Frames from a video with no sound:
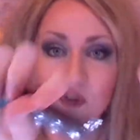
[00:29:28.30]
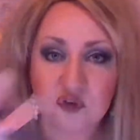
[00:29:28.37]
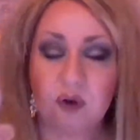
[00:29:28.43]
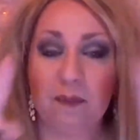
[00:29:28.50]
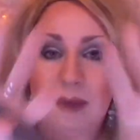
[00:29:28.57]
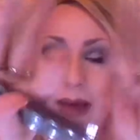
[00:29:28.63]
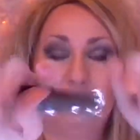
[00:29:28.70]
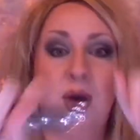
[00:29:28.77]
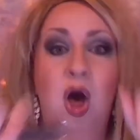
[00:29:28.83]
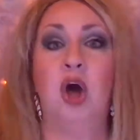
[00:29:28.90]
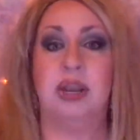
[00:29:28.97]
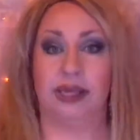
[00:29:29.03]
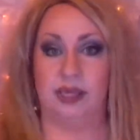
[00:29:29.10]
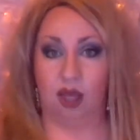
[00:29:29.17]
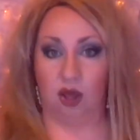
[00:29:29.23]
from my
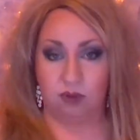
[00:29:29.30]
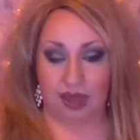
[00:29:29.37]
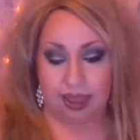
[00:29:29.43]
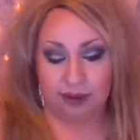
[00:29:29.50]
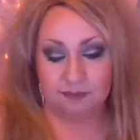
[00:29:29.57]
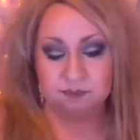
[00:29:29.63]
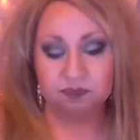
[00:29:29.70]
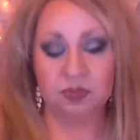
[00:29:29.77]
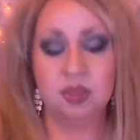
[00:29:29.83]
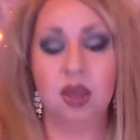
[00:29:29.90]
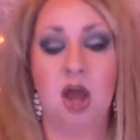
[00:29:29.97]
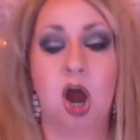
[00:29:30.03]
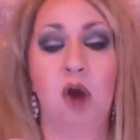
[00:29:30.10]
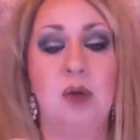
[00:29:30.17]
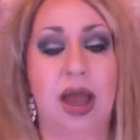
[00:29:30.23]
body, okay?
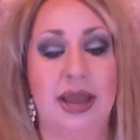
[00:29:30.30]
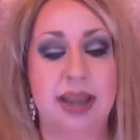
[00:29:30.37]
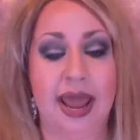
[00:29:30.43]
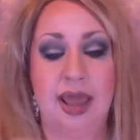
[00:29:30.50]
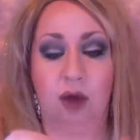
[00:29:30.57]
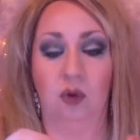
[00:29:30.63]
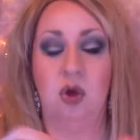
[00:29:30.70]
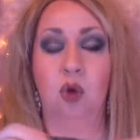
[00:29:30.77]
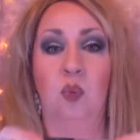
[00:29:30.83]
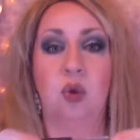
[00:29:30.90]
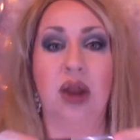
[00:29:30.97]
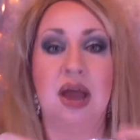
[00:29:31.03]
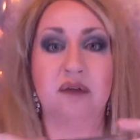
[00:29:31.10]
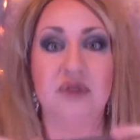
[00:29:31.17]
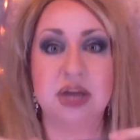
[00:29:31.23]
All right, now, what
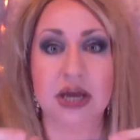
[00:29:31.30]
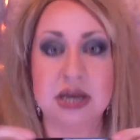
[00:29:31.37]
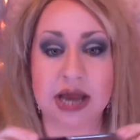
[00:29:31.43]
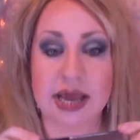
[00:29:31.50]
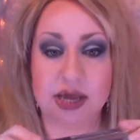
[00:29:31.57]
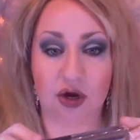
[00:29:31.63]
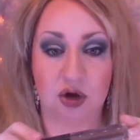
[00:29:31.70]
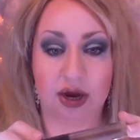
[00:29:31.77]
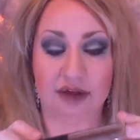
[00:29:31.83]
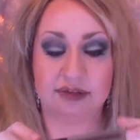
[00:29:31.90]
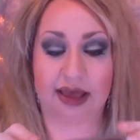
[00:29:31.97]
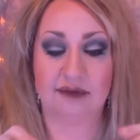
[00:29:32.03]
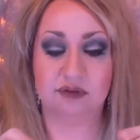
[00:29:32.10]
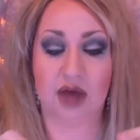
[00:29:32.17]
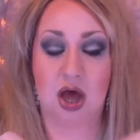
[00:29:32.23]
I've done here is
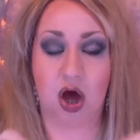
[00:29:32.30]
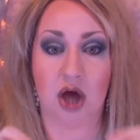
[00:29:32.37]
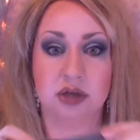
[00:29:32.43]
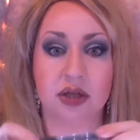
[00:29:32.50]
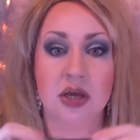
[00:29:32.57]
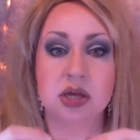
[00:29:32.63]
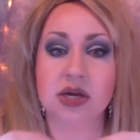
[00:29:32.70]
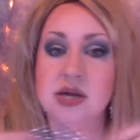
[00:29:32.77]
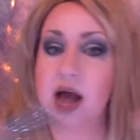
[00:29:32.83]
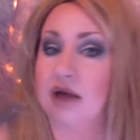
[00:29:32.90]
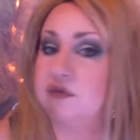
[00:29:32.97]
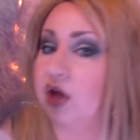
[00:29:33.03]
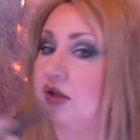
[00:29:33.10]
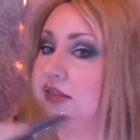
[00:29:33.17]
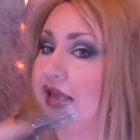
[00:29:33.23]
I've got
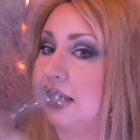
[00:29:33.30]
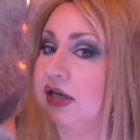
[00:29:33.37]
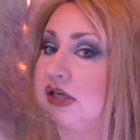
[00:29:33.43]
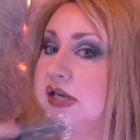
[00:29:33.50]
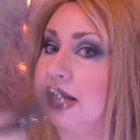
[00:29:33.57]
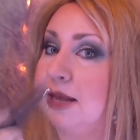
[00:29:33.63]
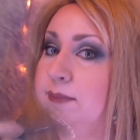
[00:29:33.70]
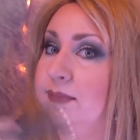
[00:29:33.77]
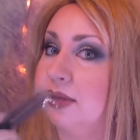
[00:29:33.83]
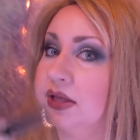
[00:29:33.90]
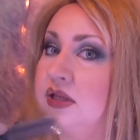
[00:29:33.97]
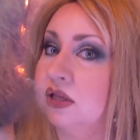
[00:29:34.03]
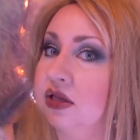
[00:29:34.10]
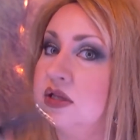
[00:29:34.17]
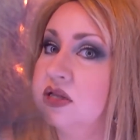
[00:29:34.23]
that lip
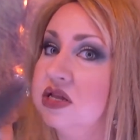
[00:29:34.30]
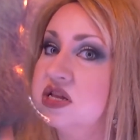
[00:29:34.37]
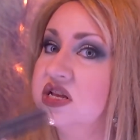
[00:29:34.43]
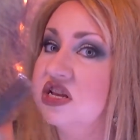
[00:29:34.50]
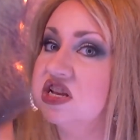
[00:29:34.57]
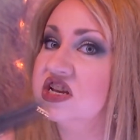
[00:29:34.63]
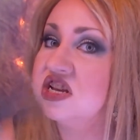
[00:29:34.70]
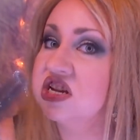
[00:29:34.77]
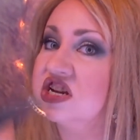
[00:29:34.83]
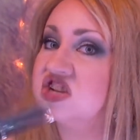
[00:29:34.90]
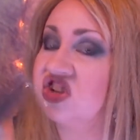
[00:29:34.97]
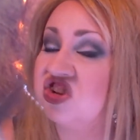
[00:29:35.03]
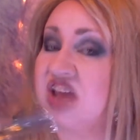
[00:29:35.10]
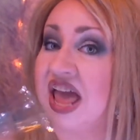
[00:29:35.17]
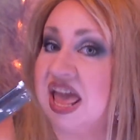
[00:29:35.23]

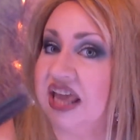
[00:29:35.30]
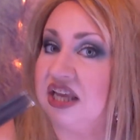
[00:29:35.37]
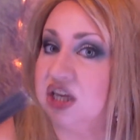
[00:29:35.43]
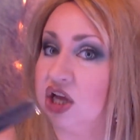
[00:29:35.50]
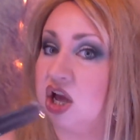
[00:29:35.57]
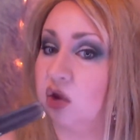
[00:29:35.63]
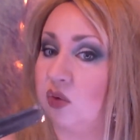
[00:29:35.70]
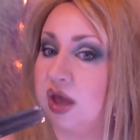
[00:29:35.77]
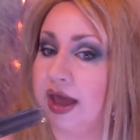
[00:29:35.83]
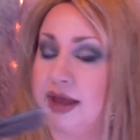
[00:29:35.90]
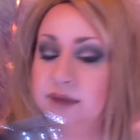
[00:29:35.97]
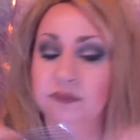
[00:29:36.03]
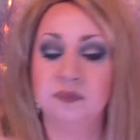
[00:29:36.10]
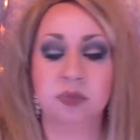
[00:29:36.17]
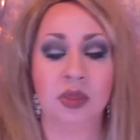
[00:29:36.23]
stain, okay?
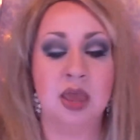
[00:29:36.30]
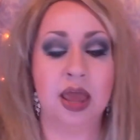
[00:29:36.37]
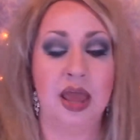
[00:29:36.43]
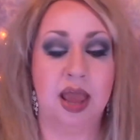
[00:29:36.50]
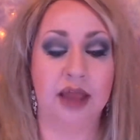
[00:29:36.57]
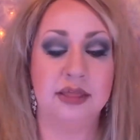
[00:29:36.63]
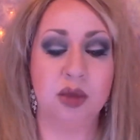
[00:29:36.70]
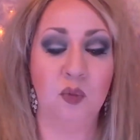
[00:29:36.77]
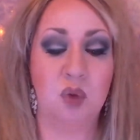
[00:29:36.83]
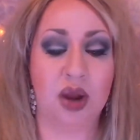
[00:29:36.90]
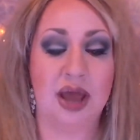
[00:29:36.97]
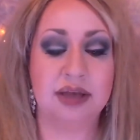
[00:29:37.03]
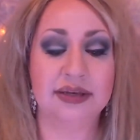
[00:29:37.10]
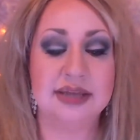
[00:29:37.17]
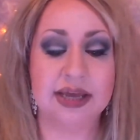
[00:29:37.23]
And then what
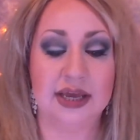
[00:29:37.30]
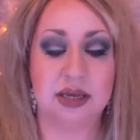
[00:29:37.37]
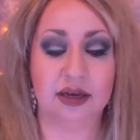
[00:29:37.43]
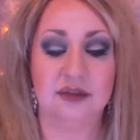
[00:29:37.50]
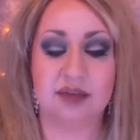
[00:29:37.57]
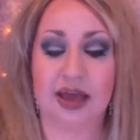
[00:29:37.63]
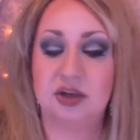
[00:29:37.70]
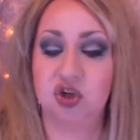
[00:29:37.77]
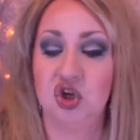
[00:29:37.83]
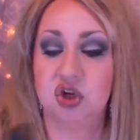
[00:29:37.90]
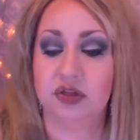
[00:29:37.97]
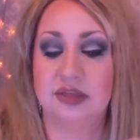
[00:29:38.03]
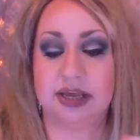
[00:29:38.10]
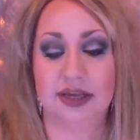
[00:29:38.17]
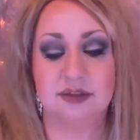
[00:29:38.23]
I did is I took
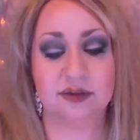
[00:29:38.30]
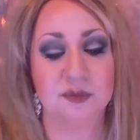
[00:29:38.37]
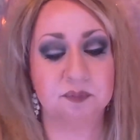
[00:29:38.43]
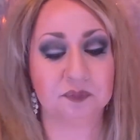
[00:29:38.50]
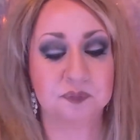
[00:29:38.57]
this